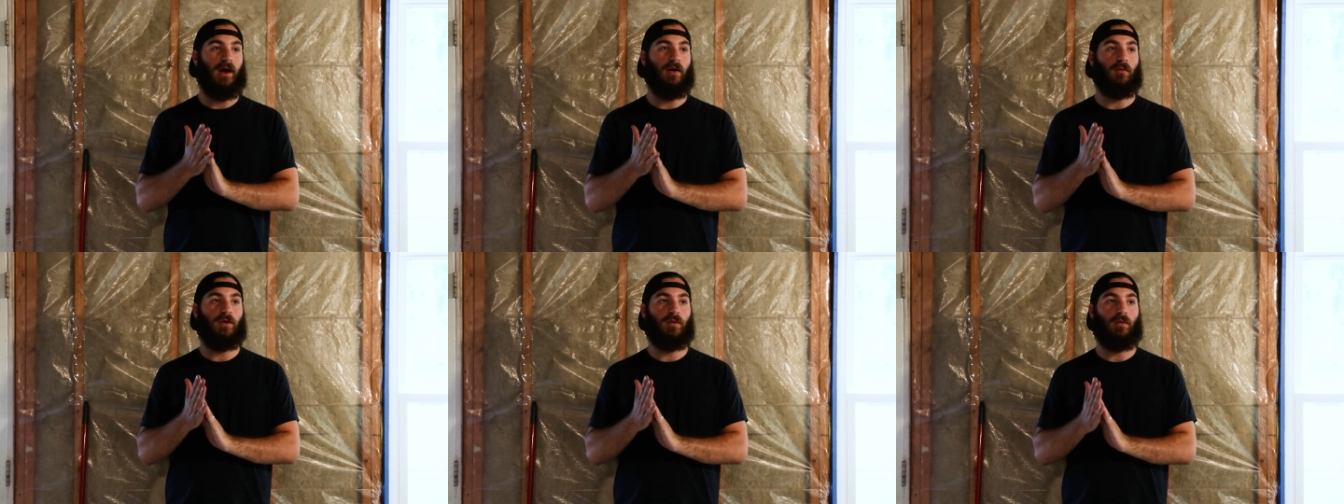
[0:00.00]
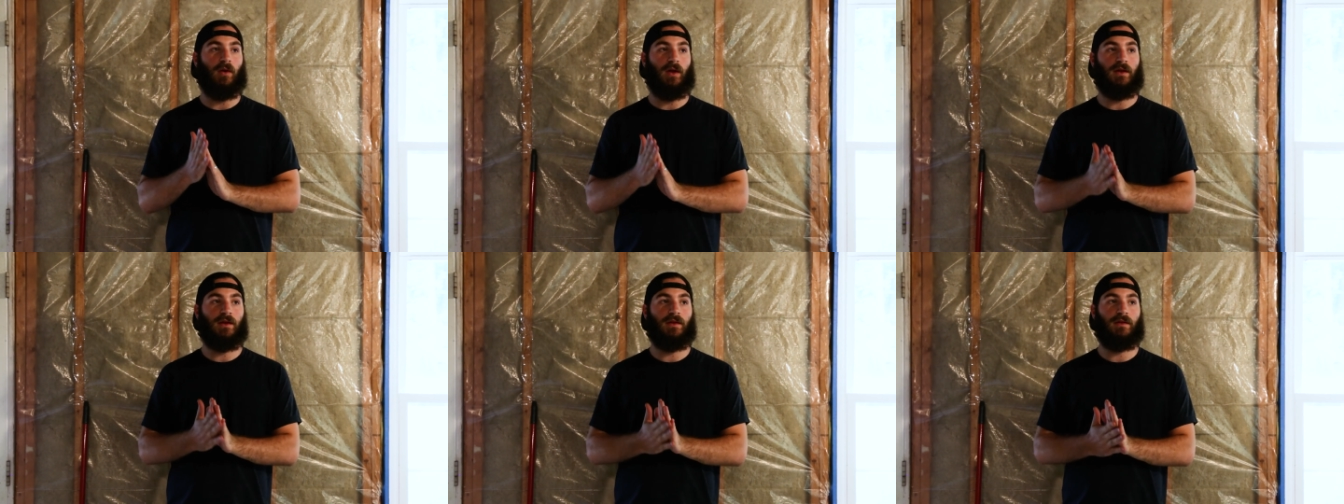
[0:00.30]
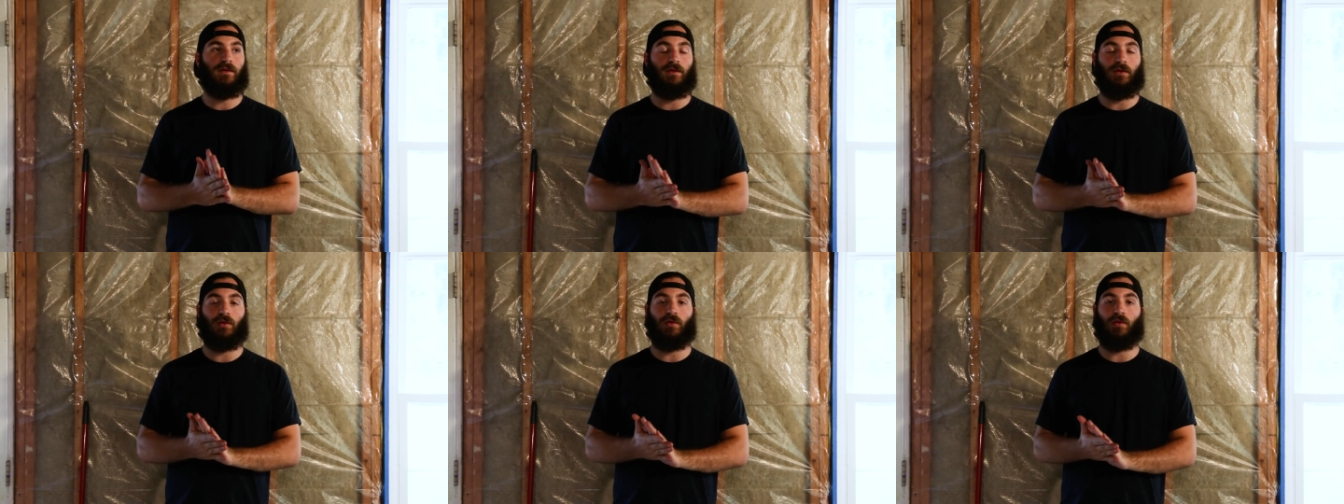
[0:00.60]
We wanted to
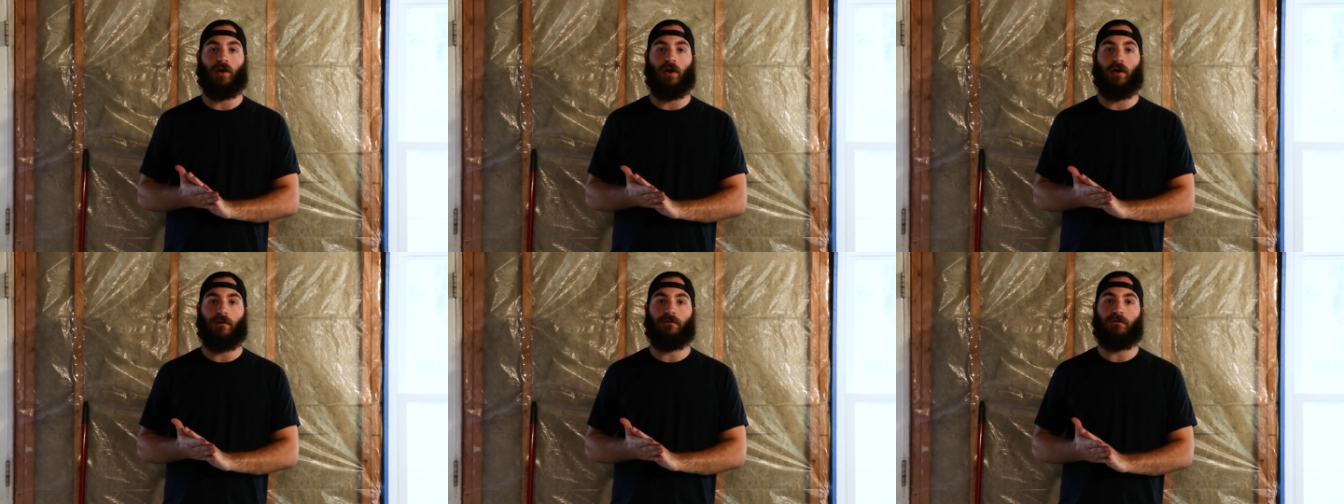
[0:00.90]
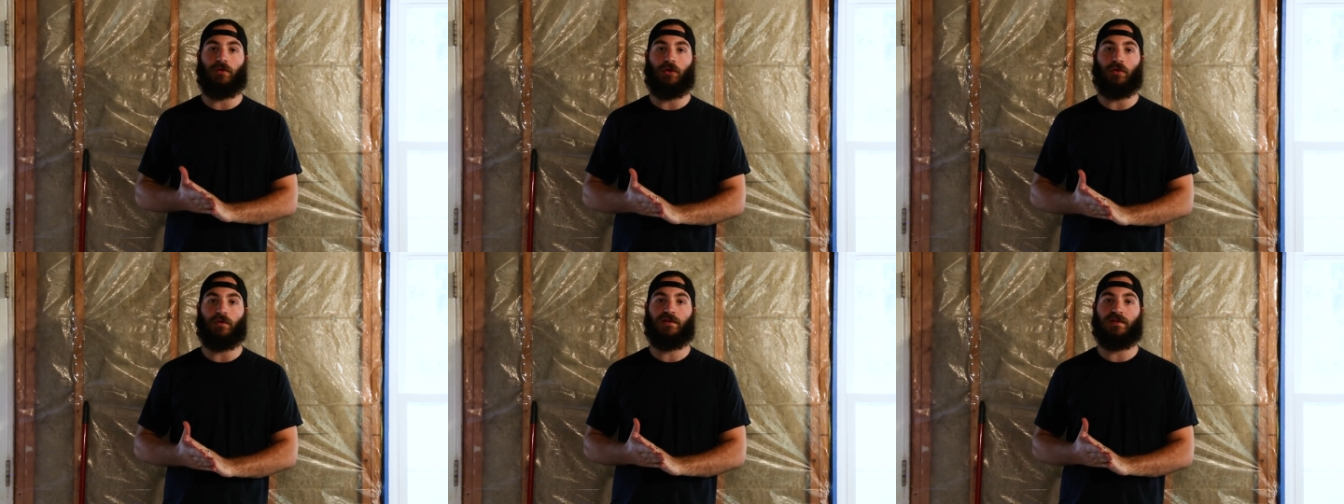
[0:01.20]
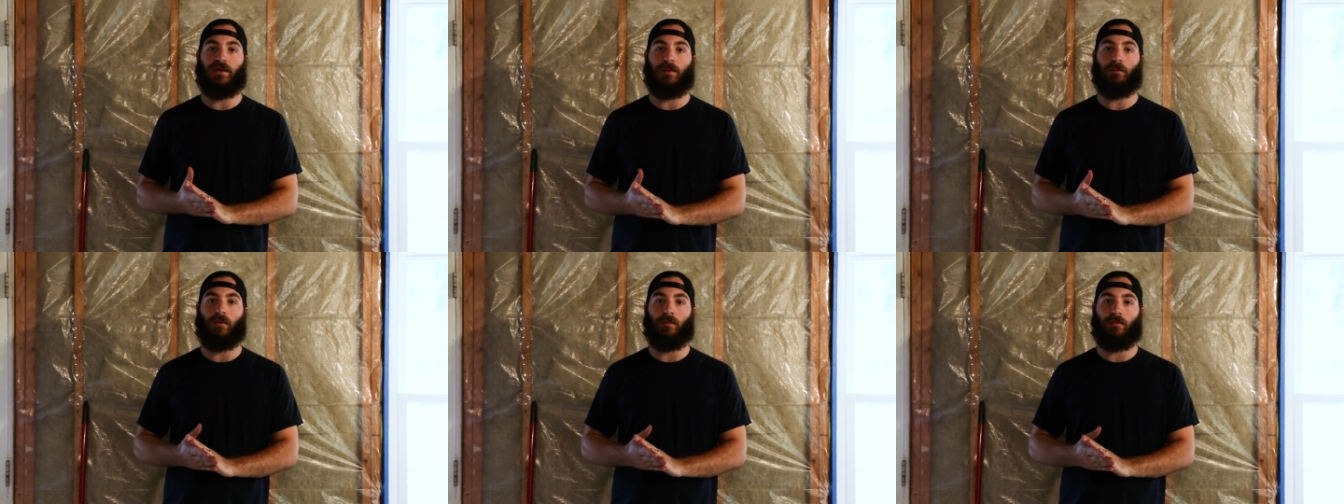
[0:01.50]
do a few
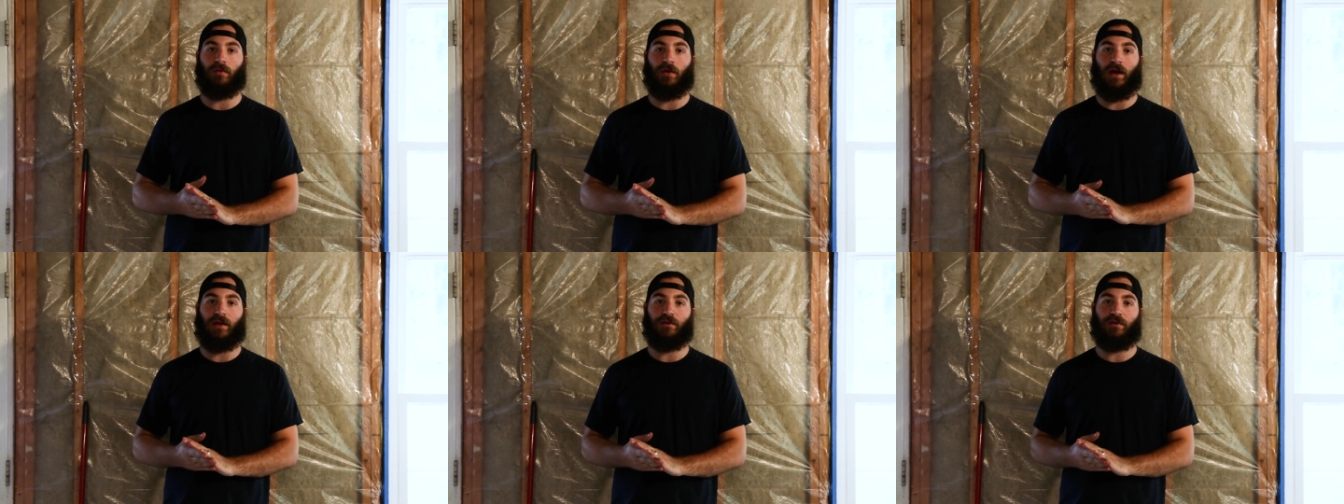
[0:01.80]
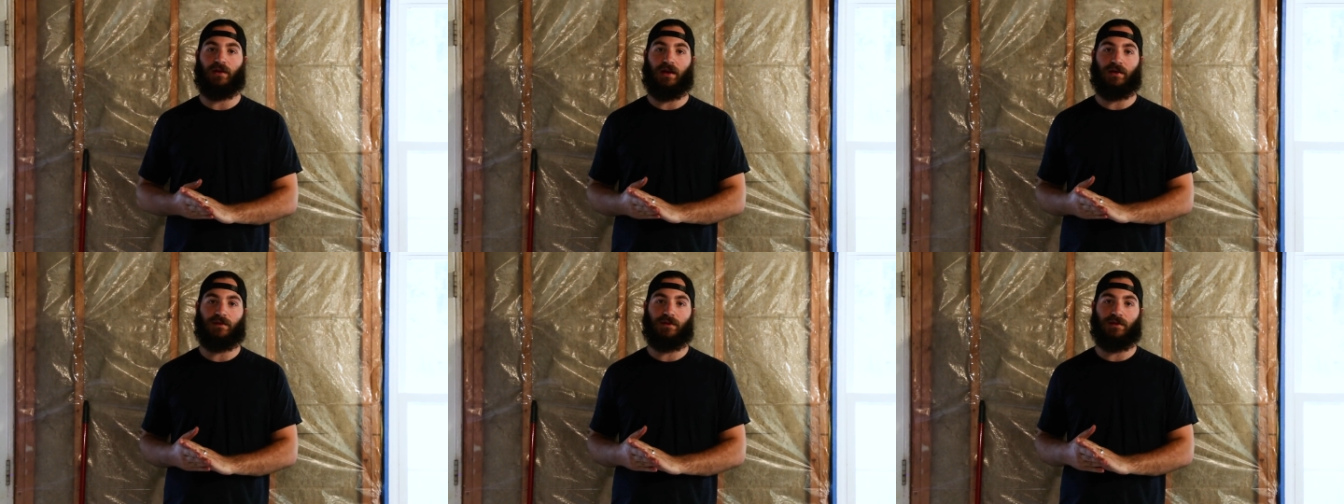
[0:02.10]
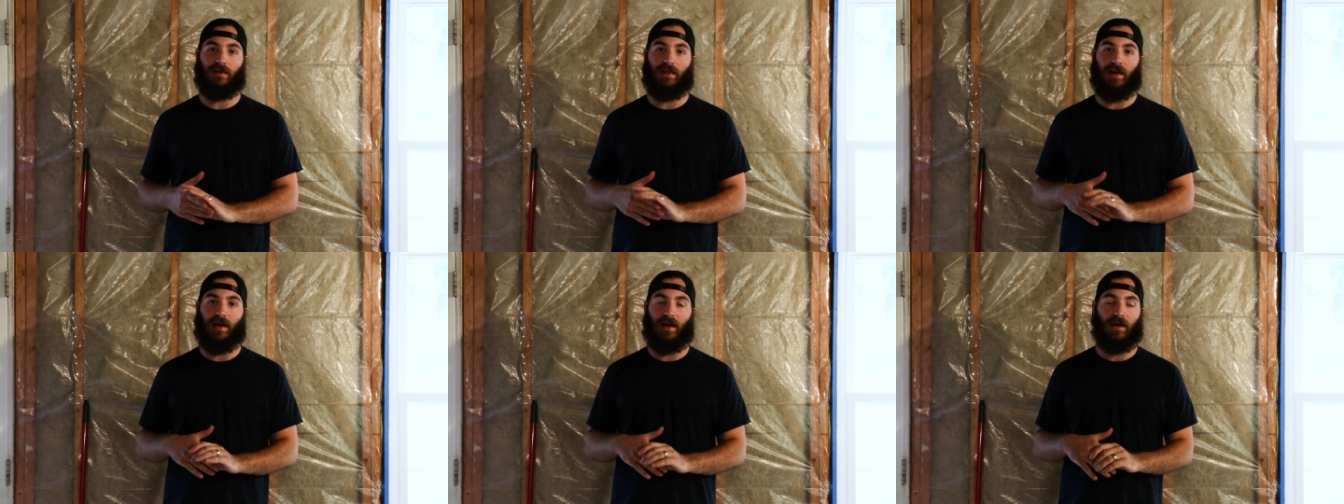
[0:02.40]
simple projects
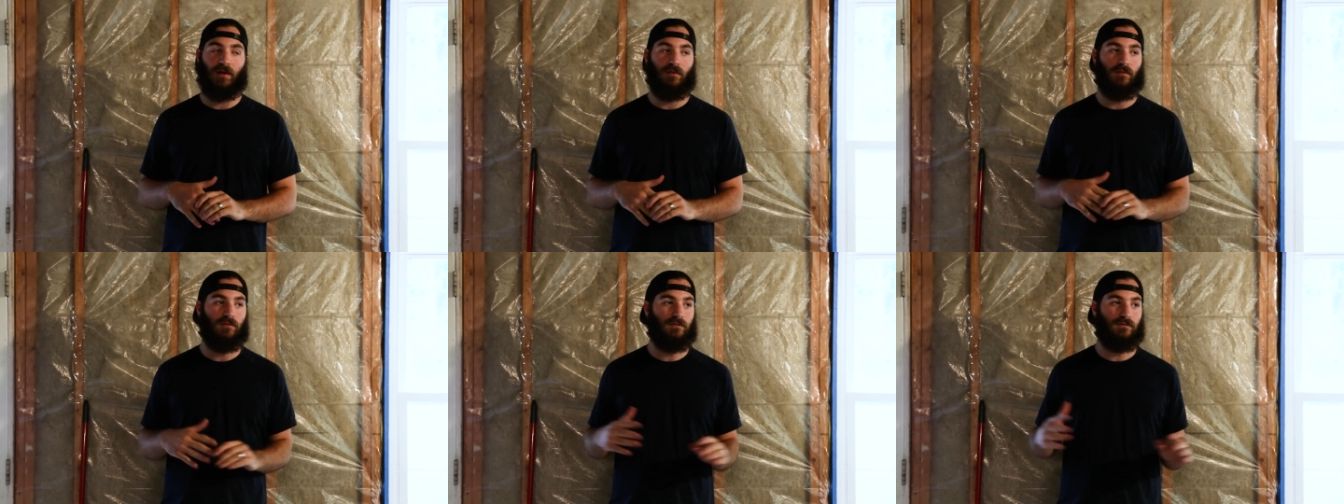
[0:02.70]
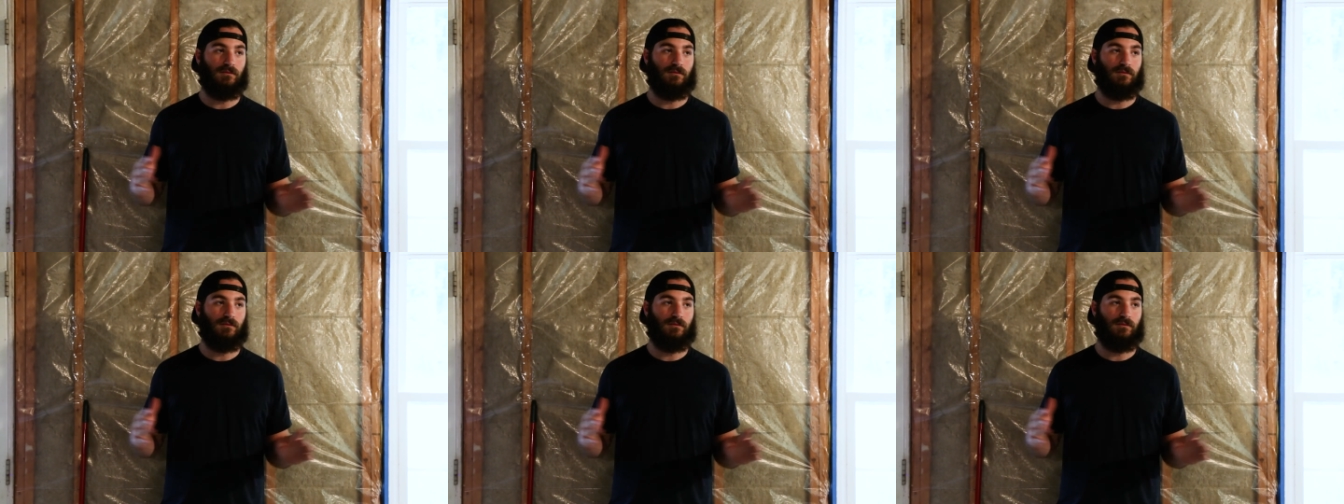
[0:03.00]
that